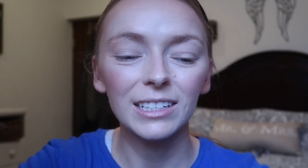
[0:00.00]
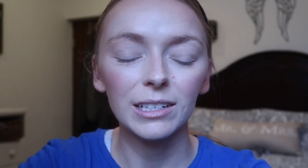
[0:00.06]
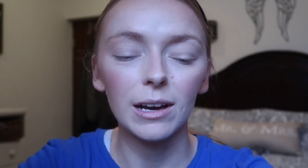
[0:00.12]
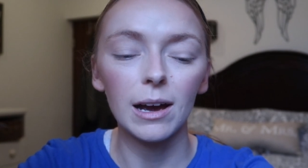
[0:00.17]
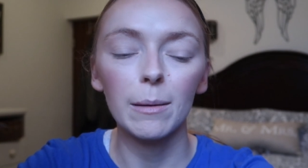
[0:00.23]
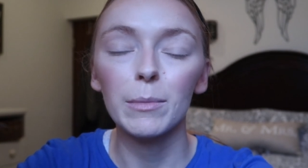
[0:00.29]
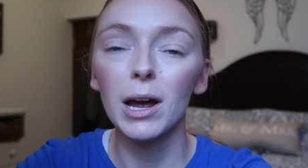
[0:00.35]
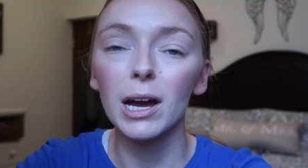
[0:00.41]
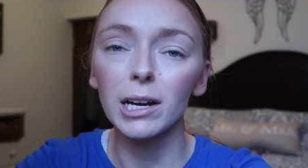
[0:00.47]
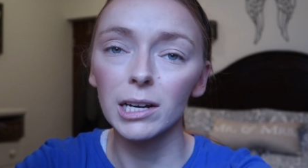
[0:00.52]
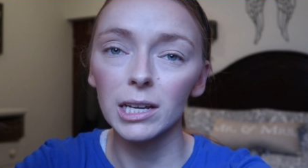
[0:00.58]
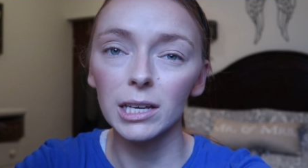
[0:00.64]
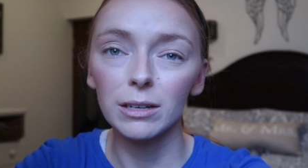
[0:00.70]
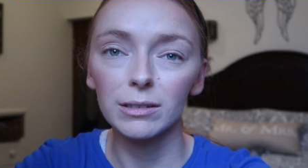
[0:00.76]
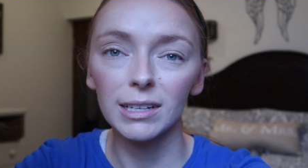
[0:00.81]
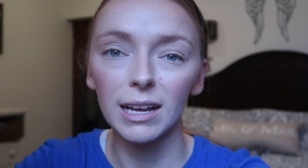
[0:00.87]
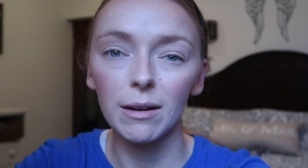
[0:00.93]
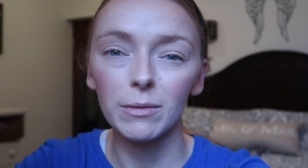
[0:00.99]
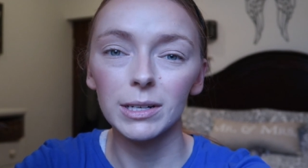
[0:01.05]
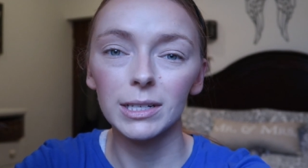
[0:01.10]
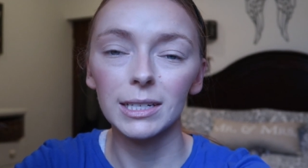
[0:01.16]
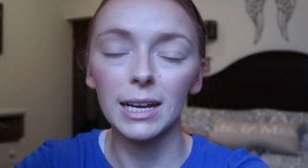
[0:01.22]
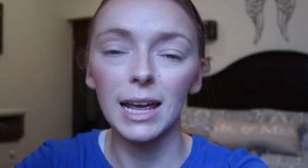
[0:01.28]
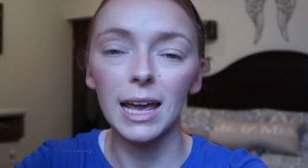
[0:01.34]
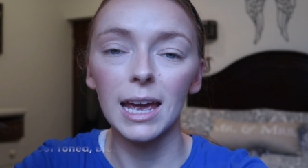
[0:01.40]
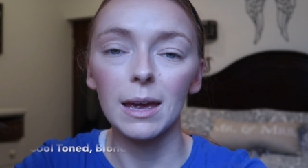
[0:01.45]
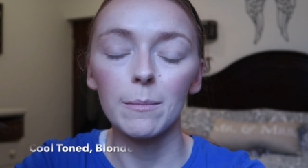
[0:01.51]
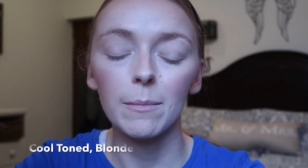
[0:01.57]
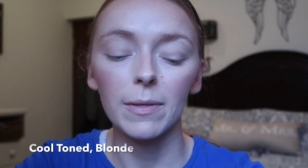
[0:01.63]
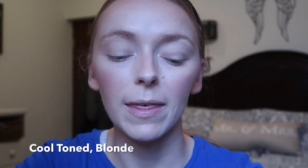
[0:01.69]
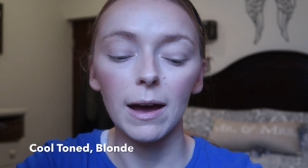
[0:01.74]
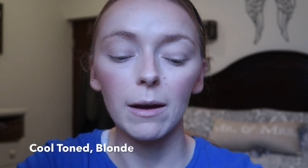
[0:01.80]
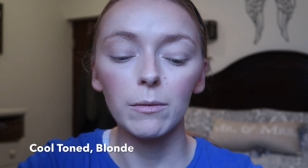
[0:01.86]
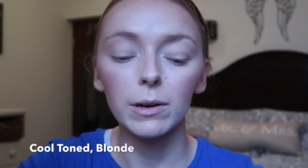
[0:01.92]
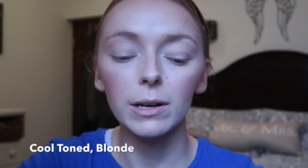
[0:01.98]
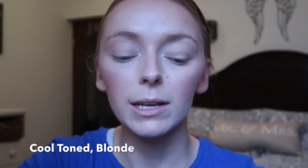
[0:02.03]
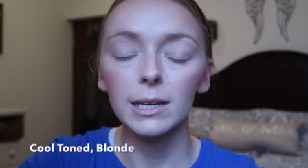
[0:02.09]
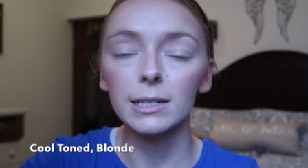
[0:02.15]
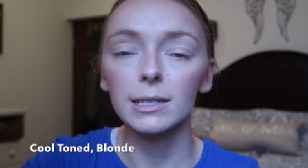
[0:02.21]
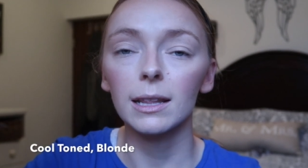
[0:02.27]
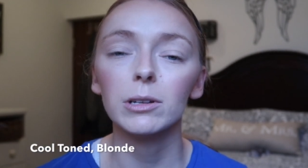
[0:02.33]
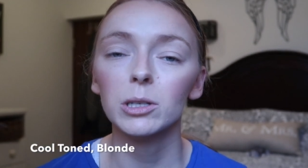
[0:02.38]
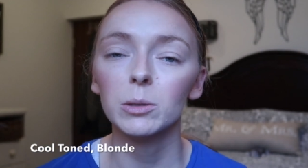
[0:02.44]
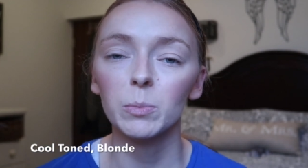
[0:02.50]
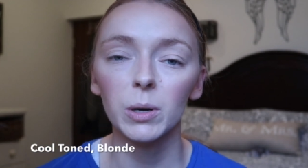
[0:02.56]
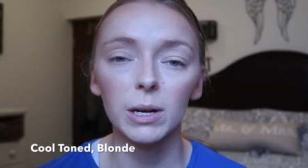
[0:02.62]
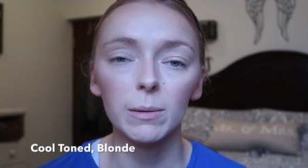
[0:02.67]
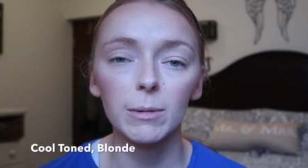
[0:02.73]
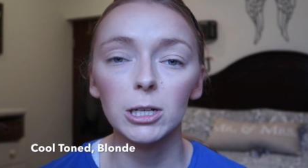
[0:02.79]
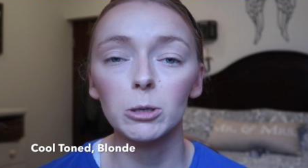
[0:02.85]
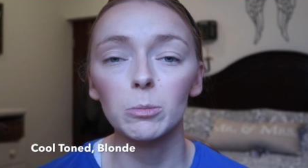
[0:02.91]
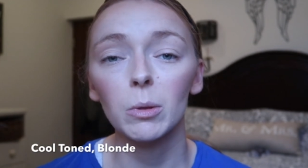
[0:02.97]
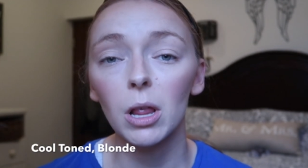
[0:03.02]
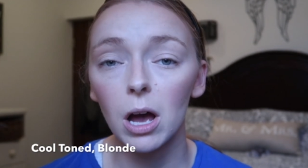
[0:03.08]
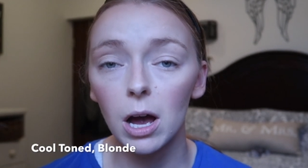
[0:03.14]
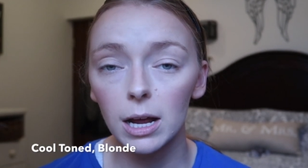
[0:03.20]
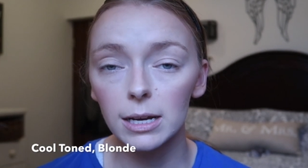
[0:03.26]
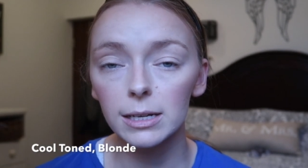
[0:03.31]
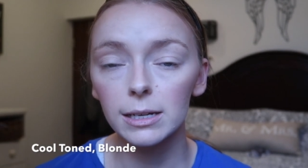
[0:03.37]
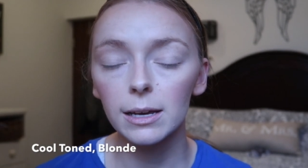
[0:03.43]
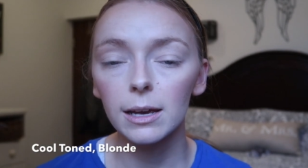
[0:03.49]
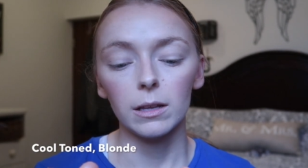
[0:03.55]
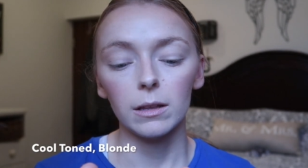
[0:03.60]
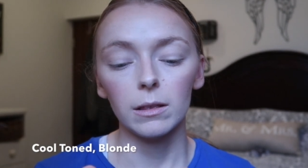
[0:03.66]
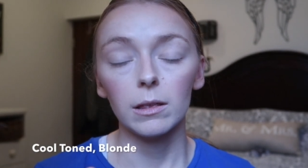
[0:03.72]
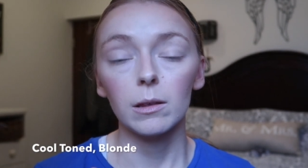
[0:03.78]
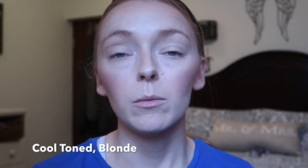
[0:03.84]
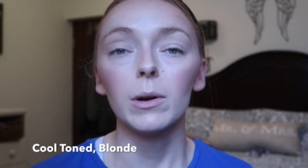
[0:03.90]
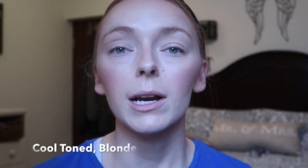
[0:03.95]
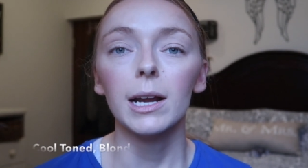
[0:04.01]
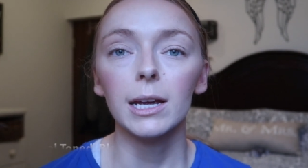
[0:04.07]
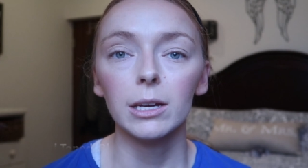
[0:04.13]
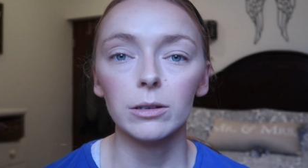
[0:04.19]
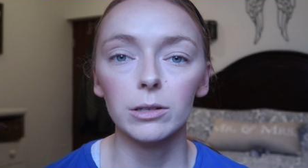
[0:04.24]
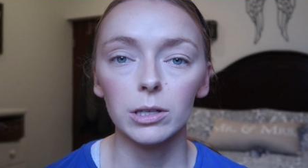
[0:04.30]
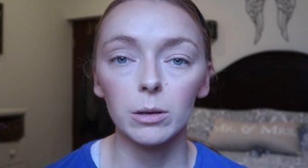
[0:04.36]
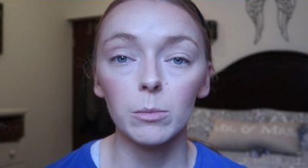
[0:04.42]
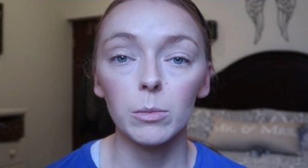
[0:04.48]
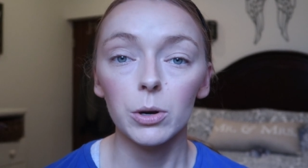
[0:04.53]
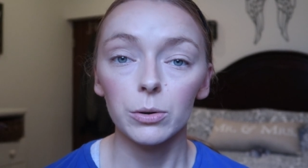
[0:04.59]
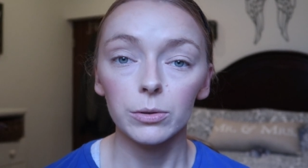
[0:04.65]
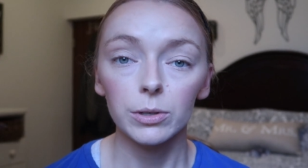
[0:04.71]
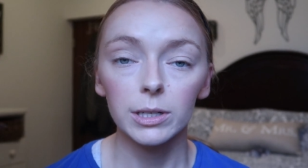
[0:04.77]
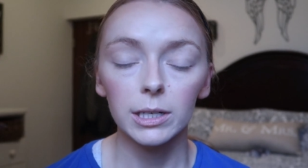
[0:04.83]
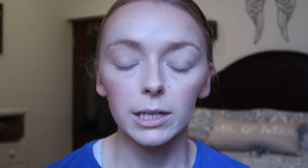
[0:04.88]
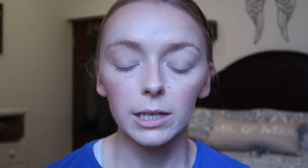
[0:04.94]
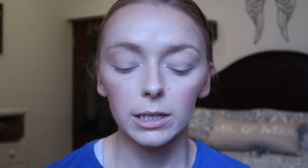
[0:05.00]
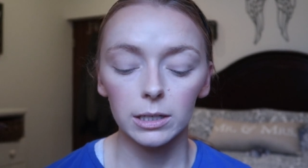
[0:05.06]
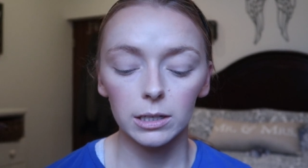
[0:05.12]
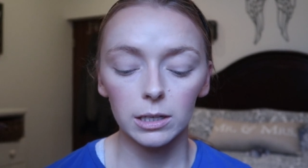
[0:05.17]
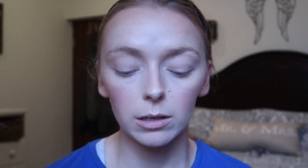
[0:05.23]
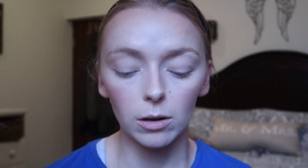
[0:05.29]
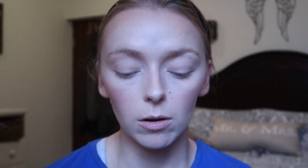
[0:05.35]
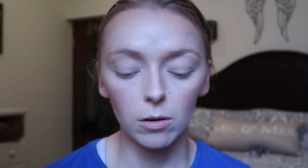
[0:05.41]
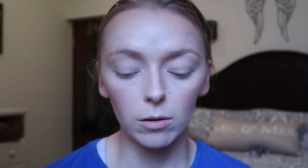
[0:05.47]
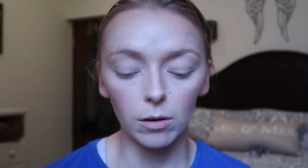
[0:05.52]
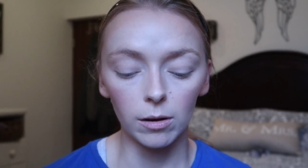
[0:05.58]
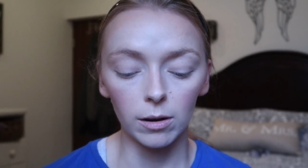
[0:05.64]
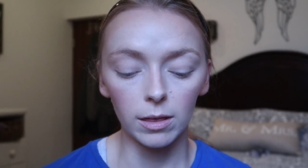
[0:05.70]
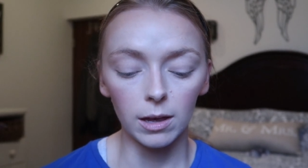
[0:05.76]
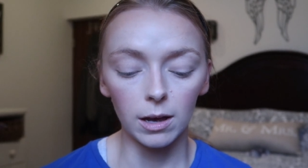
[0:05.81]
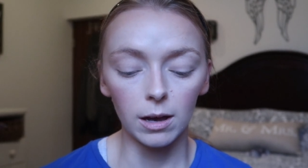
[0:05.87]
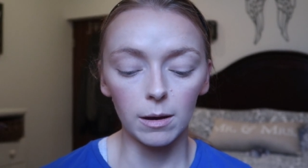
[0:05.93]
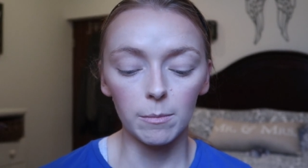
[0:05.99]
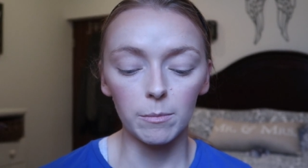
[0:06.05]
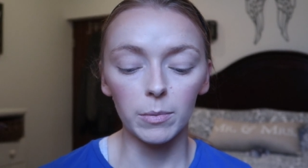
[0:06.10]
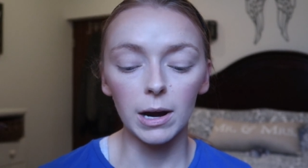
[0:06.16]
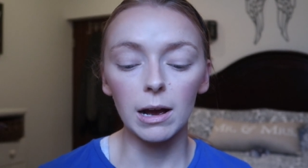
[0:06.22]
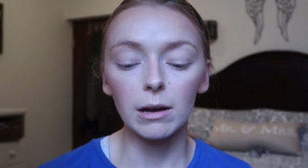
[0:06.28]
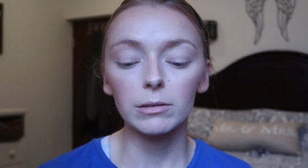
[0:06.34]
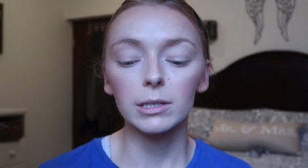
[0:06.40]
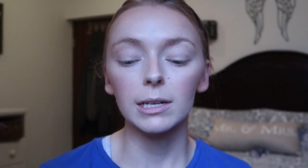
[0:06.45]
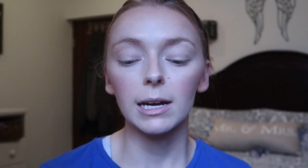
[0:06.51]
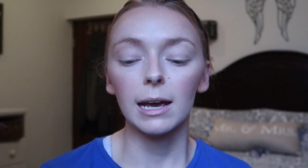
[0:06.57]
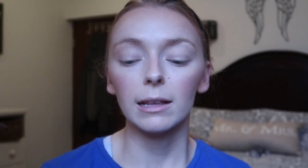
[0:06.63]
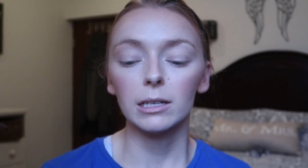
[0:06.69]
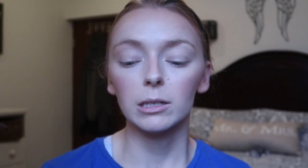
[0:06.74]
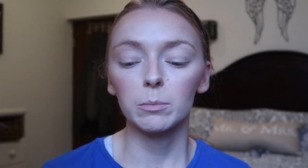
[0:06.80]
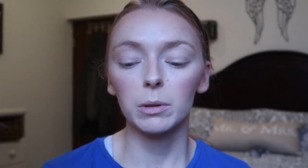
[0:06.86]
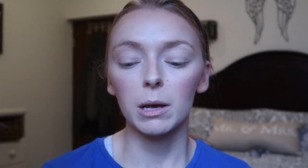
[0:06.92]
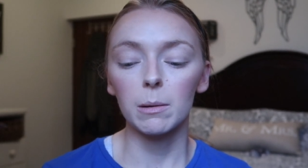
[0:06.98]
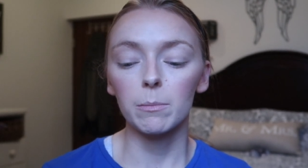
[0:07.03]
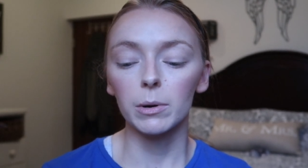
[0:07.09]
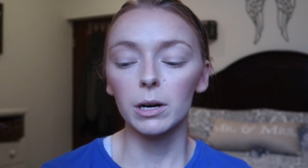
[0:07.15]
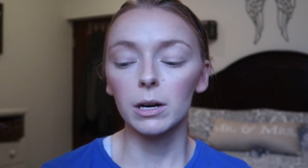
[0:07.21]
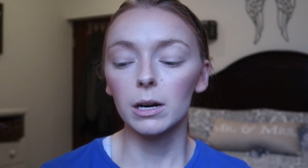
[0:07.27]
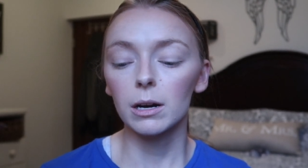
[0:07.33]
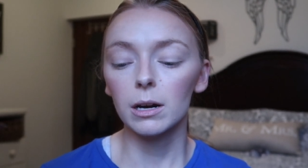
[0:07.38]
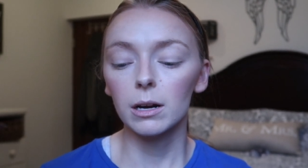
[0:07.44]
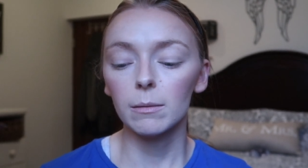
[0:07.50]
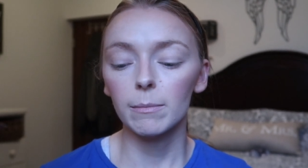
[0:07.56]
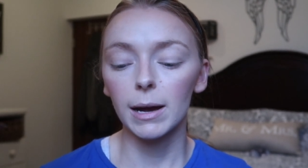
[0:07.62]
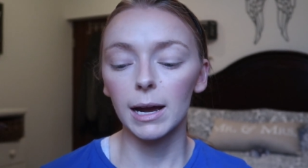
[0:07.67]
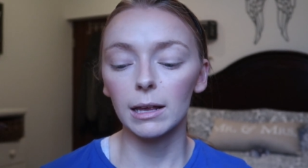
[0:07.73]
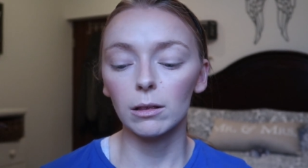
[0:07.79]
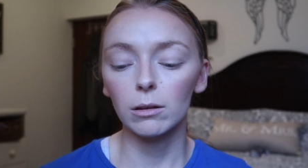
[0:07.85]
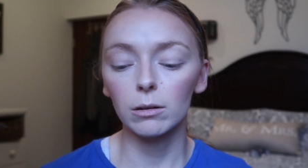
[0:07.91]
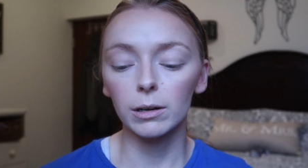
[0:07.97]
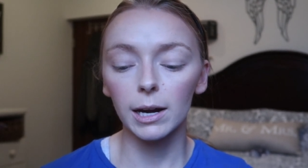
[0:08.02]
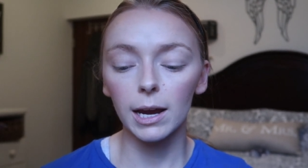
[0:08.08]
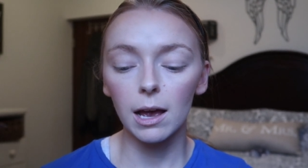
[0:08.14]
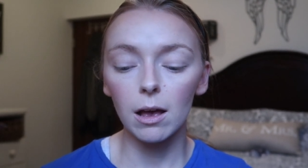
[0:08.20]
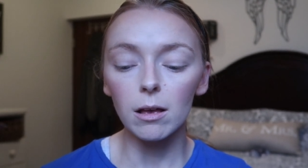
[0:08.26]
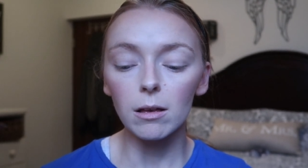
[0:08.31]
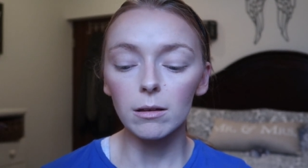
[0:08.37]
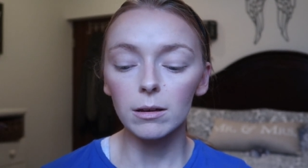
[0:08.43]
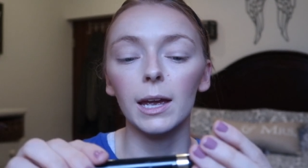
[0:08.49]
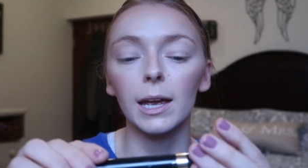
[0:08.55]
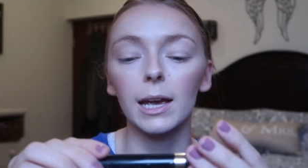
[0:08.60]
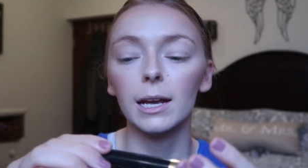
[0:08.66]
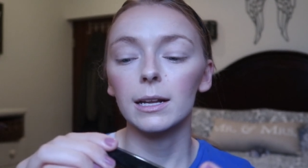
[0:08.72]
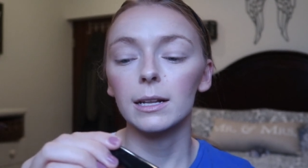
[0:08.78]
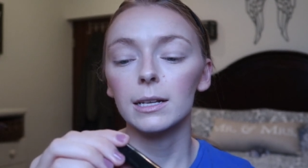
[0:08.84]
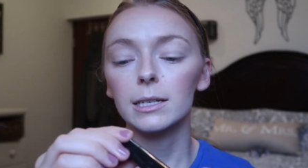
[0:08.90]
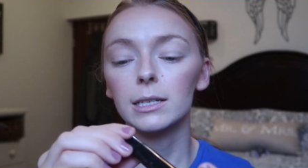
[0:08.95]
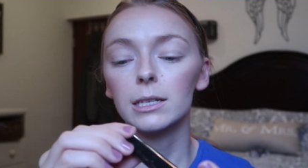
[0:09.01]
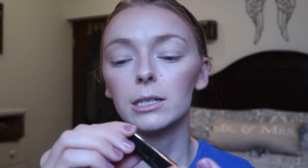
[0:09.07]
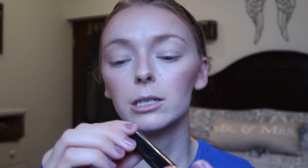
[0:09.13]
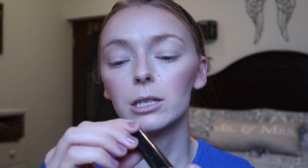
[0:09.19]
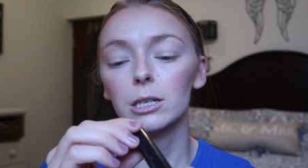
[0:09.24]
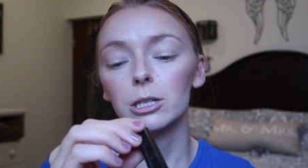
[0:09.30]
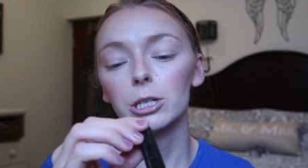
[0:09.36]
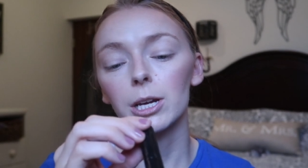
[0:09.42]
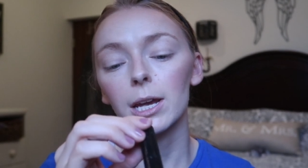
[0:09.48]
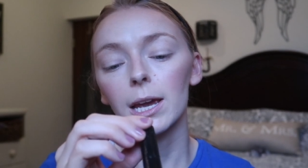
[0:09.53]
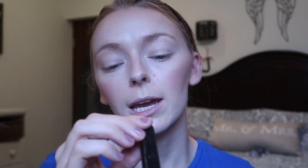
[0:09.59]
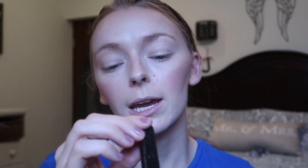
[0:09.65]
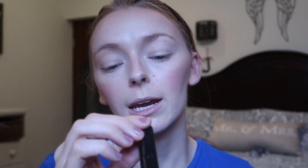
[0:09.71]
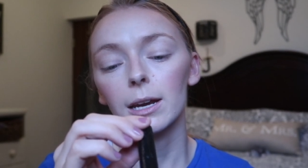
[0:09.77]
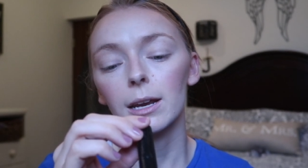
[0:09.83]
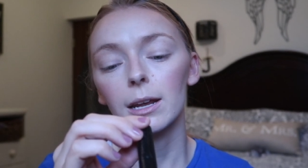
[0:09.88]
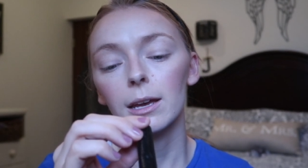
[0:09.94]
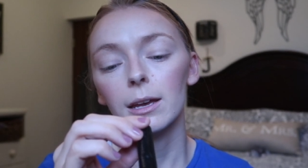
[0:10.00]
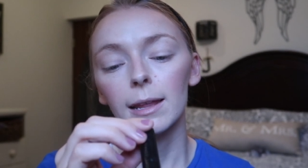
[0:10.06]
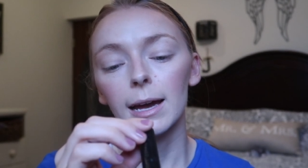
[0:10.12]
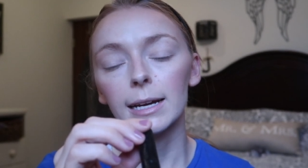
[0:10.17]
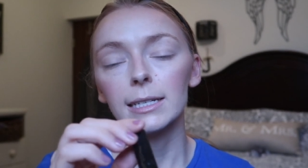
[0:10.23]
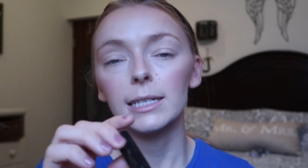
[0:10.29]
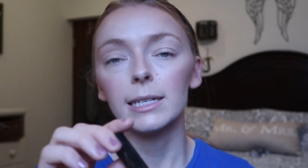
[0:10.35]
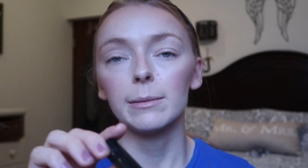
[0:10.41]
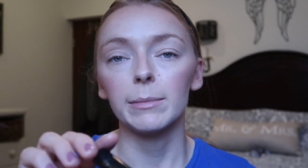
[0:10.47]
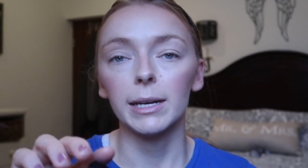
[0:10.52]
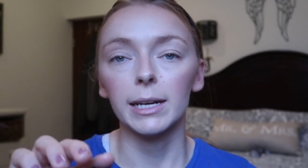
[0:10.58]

So I'm not going to use that one today, but that one's pretty much blonde. The one I use the most is called the Brow Stylist Plumper by L'Oreal, and this is the shade Light to